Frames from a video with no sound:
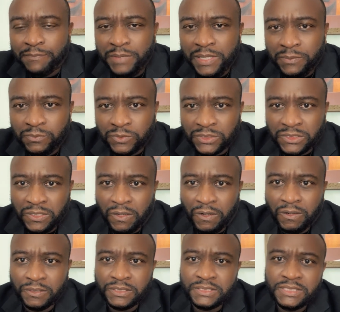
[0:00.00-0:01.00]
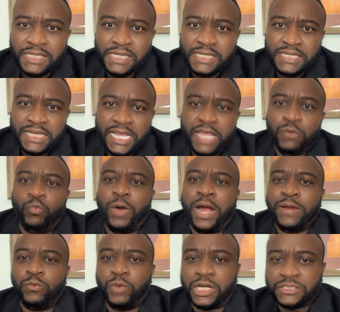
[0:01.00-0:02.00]
people were taught a
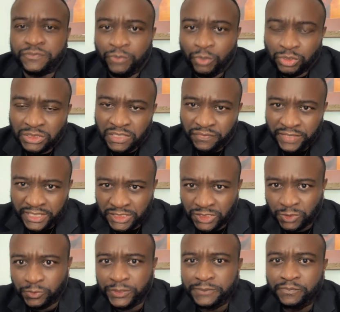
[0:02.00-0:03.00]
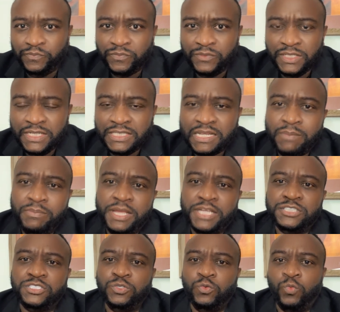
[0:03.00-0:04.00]
whitewashed version of history that
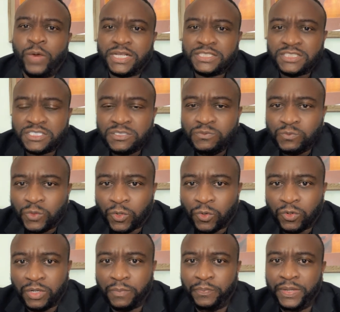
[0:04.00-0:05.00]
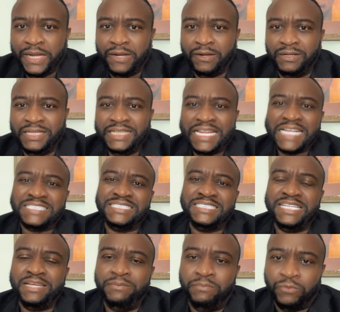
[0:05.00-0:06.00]
makes the Western world appear
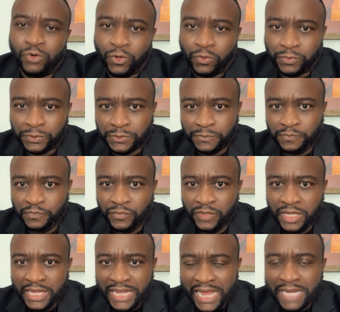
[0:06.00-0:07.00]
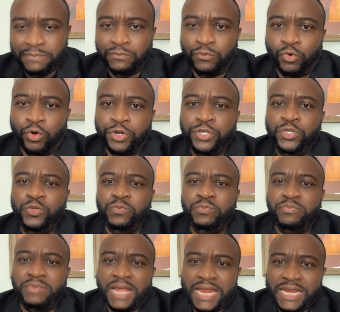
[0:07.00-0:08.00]
lesser immoral and more
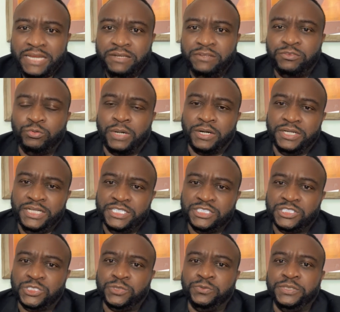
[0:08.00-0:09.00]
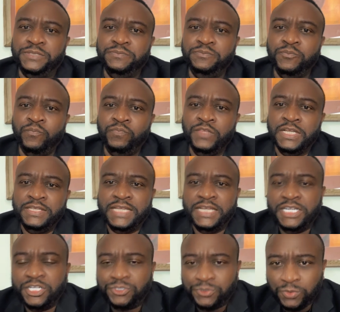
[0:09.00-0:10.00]
humane throughout history than
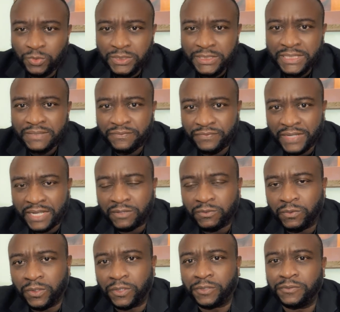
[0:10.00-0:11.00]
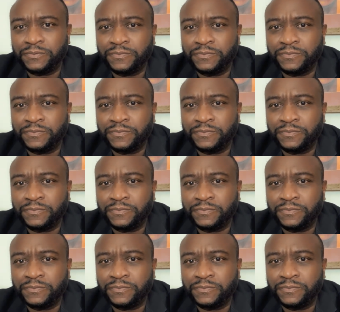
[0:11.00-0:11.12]
they truly in fact were.